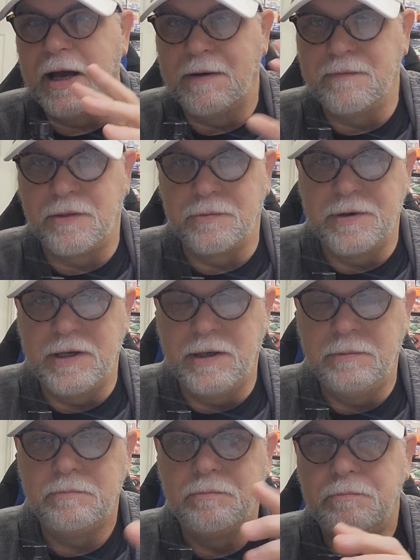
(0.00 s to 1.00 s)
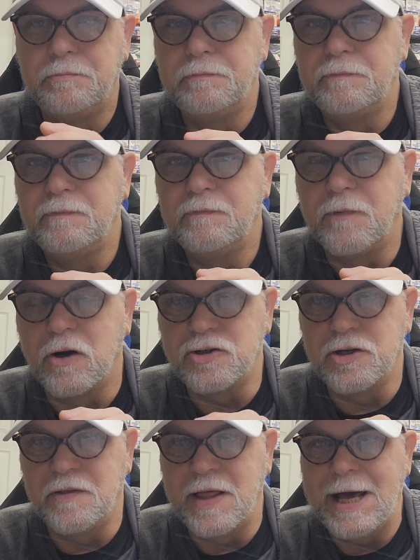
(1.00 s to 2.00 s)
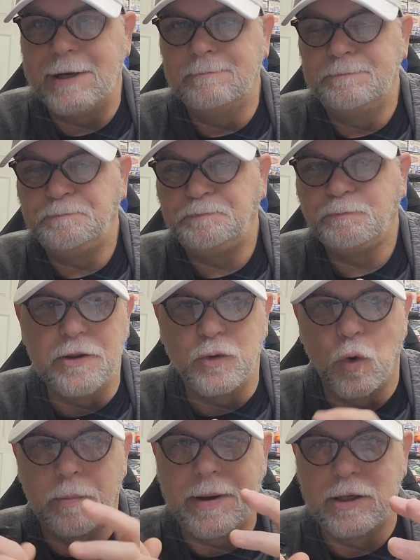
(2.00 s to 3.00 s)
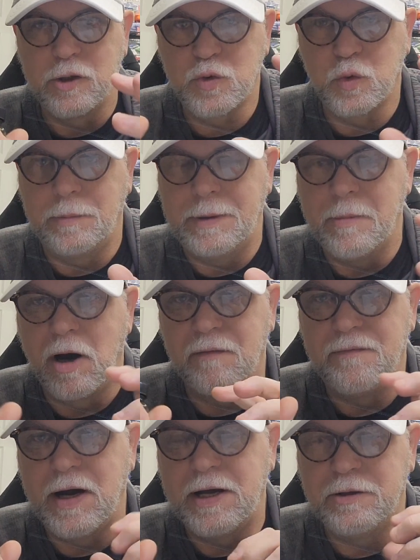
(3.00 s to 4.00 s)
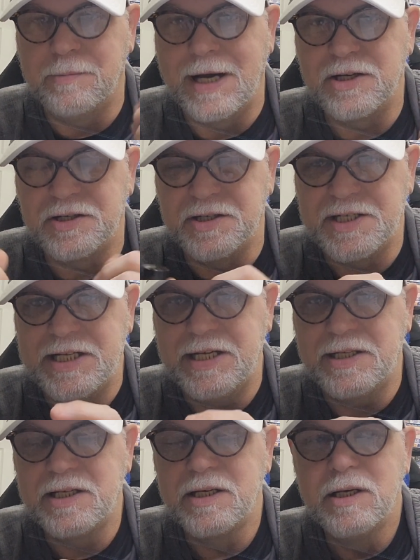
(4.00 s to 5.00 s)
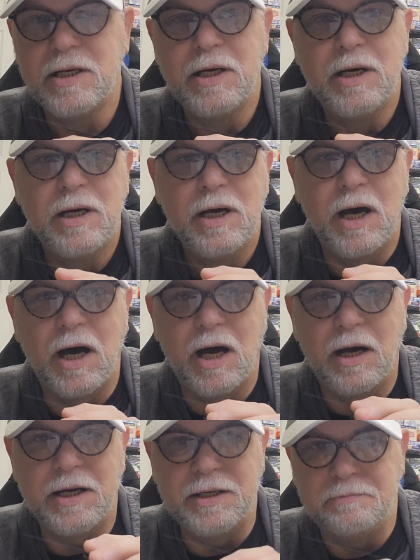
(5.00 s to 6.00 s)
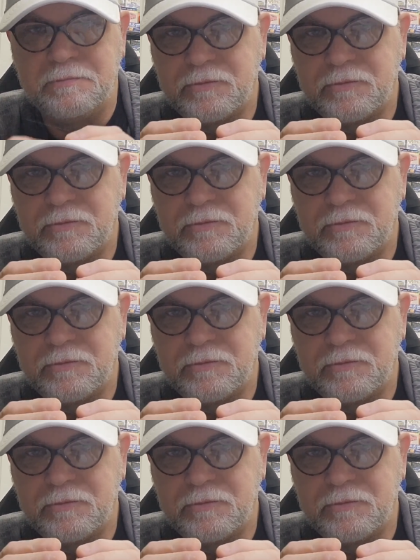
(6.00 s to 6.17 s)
have a 3D version of that. The door panels will be modified to match the seat, and